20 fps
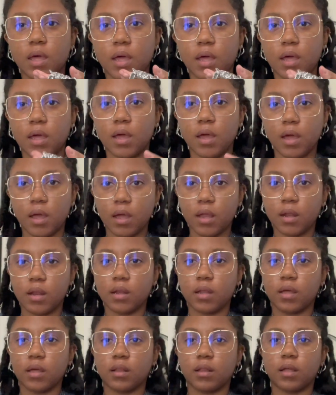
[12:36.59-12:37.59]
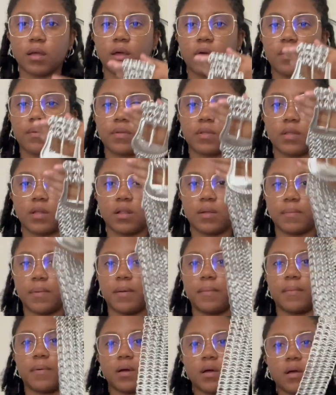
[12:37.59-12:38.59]
And like I was telling my
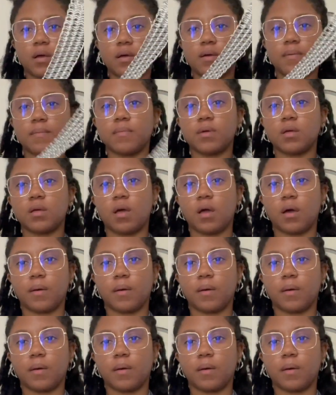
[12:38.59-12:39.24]
mom,